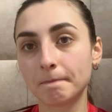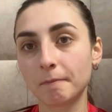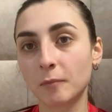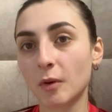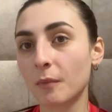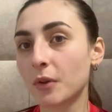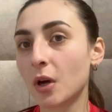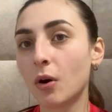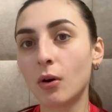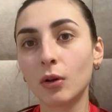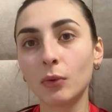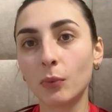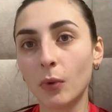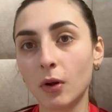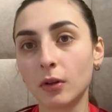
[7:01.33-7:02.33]
from the
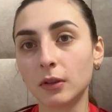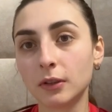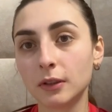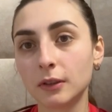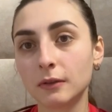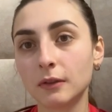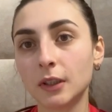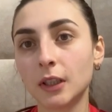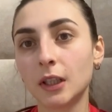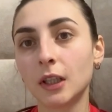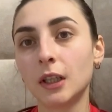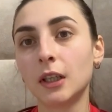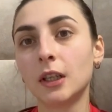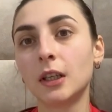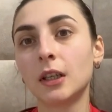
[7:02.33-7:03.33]
whole world.
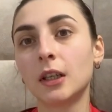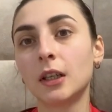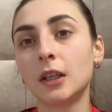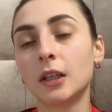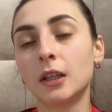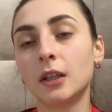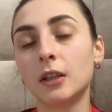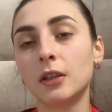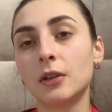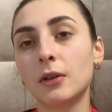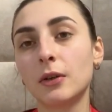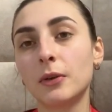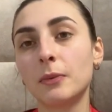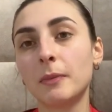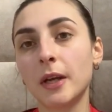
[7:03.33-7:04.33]

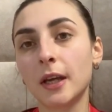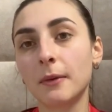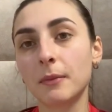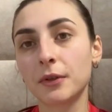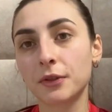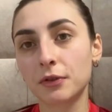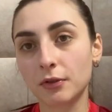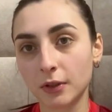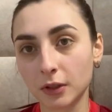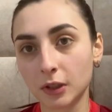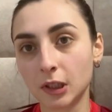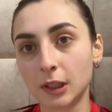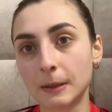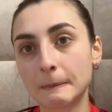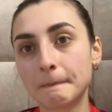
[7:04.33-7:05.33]
You make me
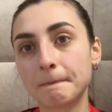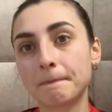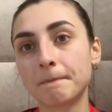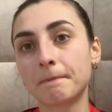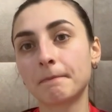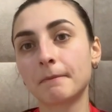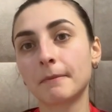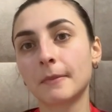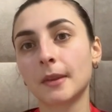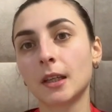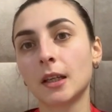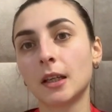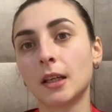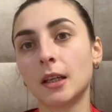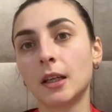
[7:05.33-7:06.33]
stronger.
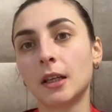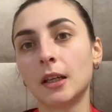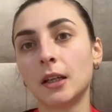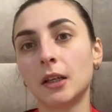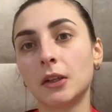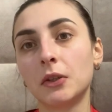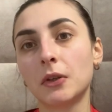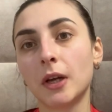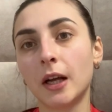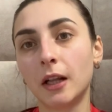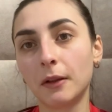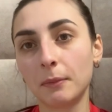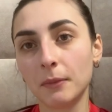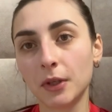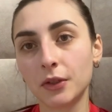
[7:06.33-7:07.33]
You
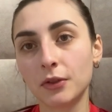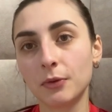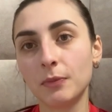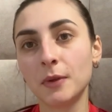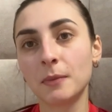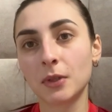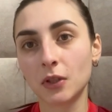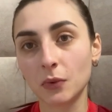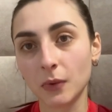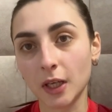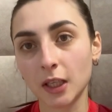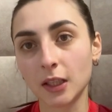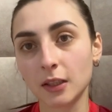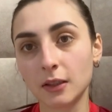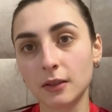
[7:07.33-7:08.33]
help me to be
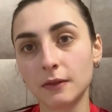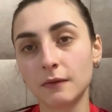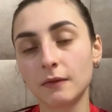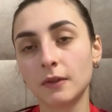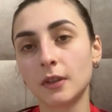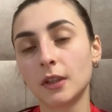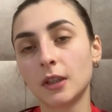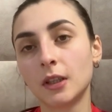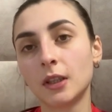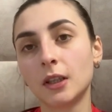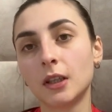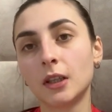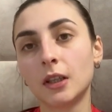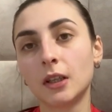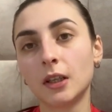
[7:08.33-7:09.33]
motivated,
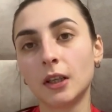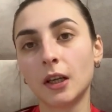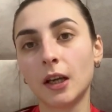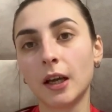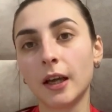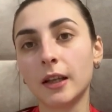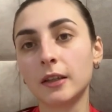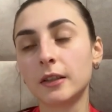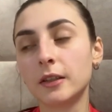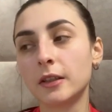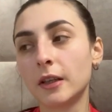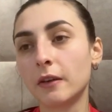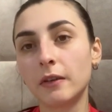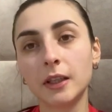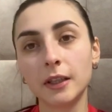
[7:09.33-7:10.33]
and
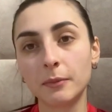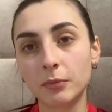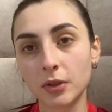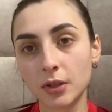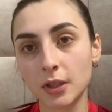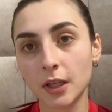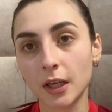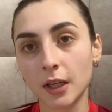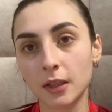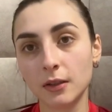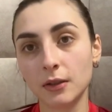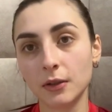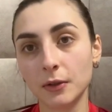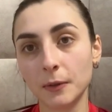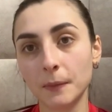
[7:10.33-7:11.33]
I really appreciate
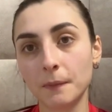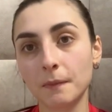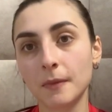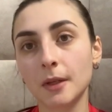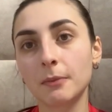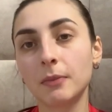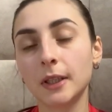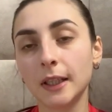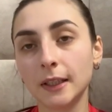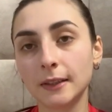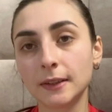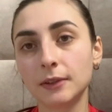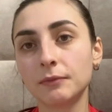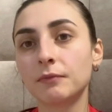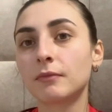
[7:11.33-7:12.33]
you.
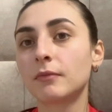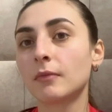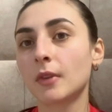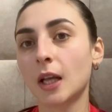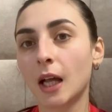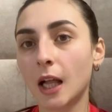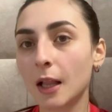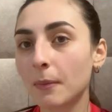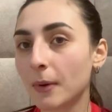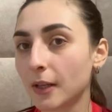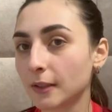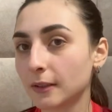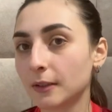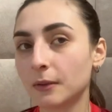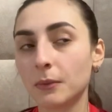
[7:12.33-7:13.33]
Please help
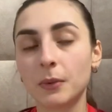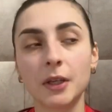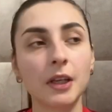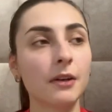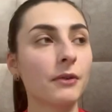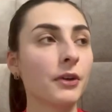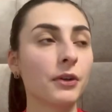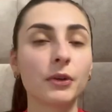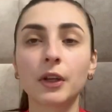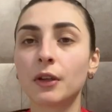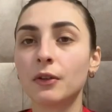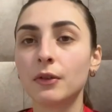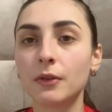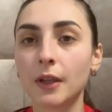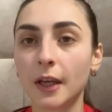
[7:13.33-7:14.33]
us whenever you can
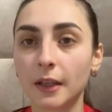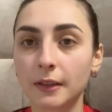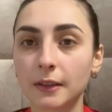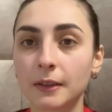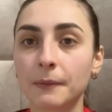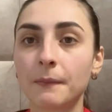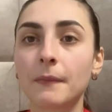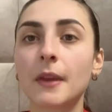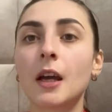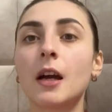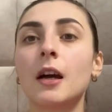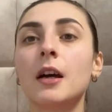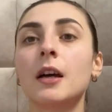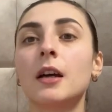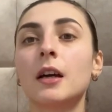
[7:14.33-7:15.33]
do this.
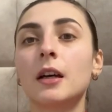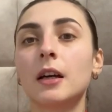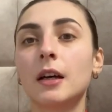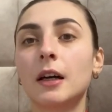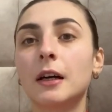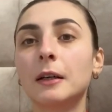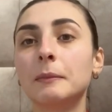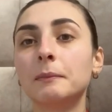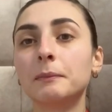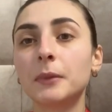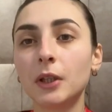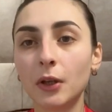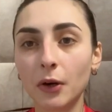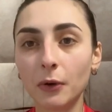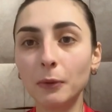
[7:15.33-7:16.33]

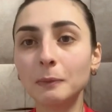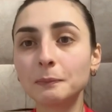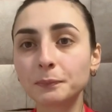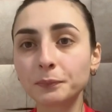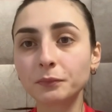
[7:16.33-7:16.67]
Below